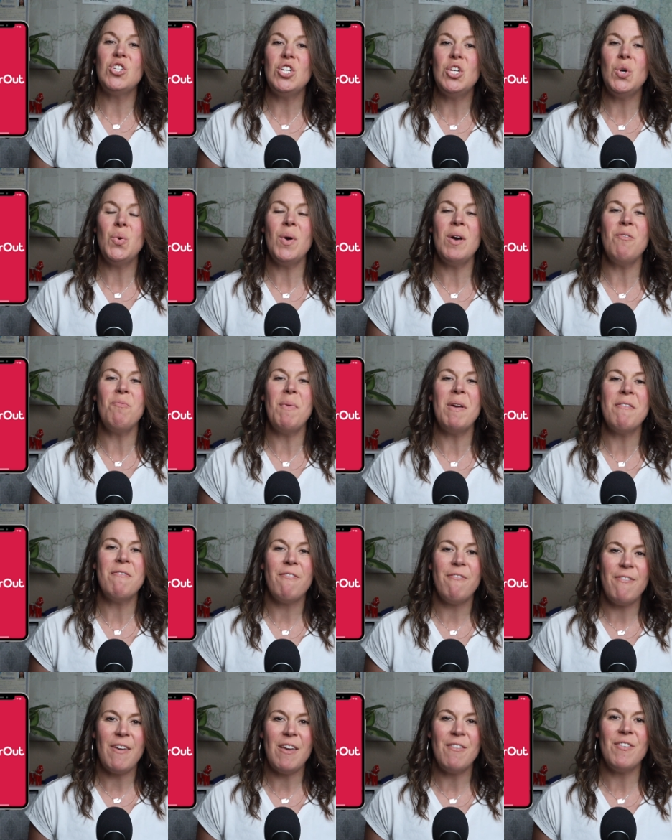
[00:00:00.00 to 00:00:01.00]
two of my
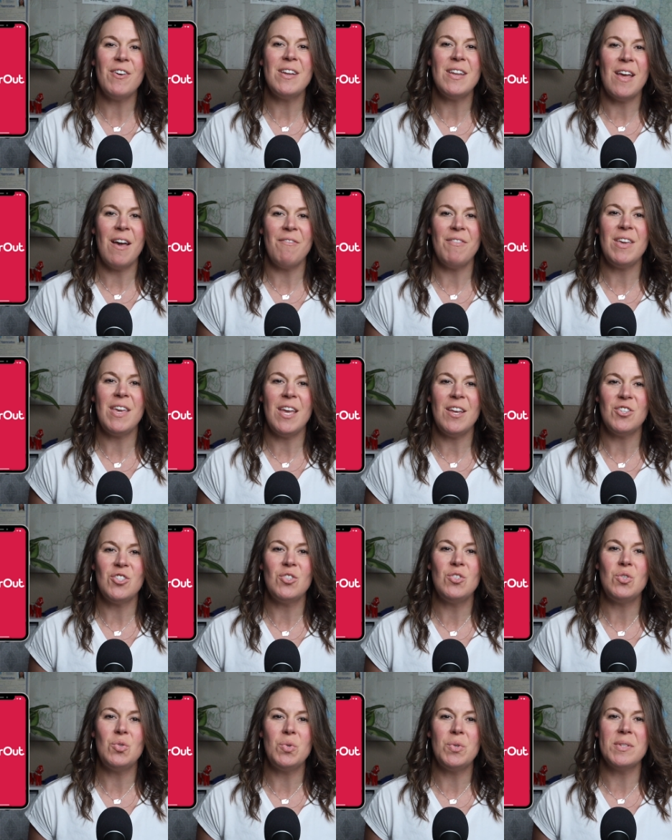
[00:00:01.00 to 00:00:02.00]
favorite
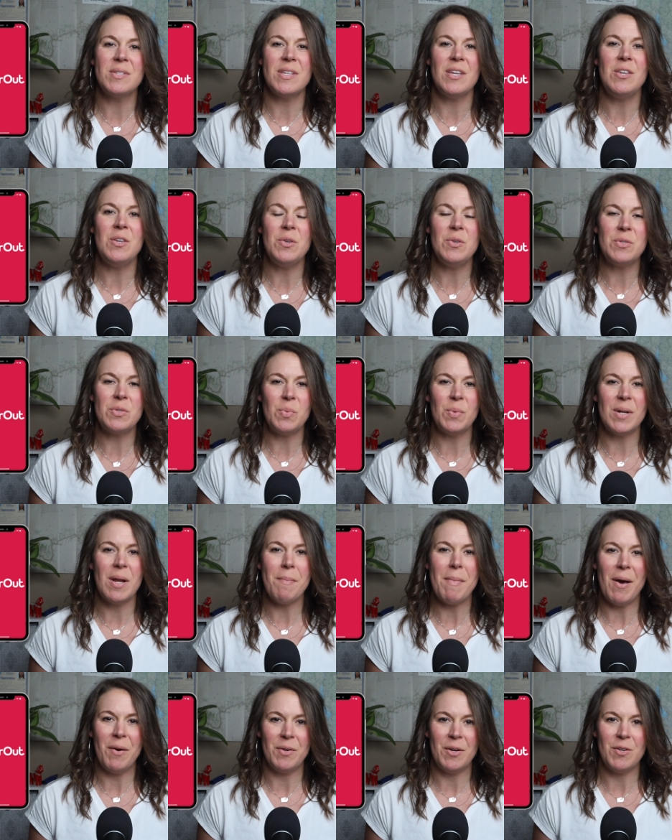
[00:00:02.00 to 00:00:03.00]
navigation tools I use when
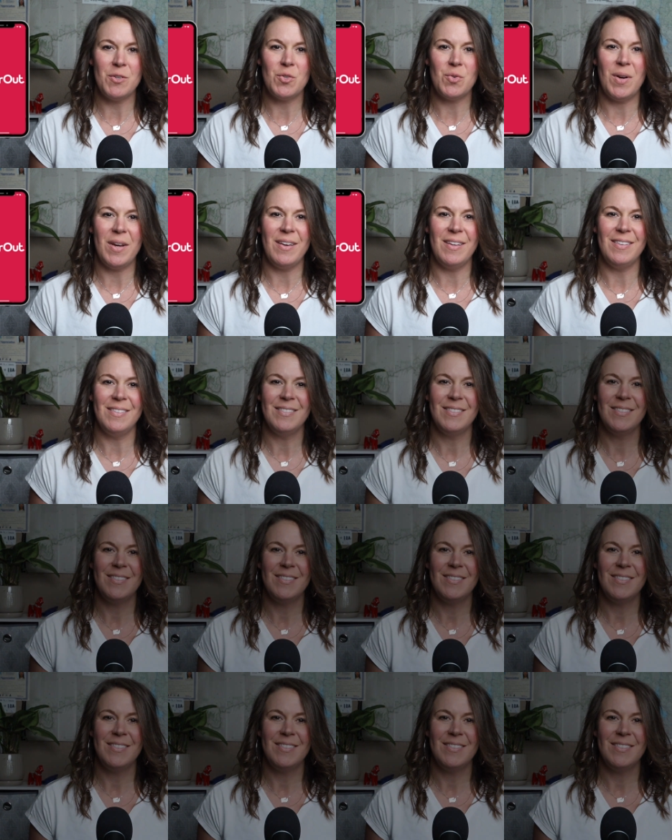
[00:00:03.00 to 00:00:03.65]
I'm out on trail.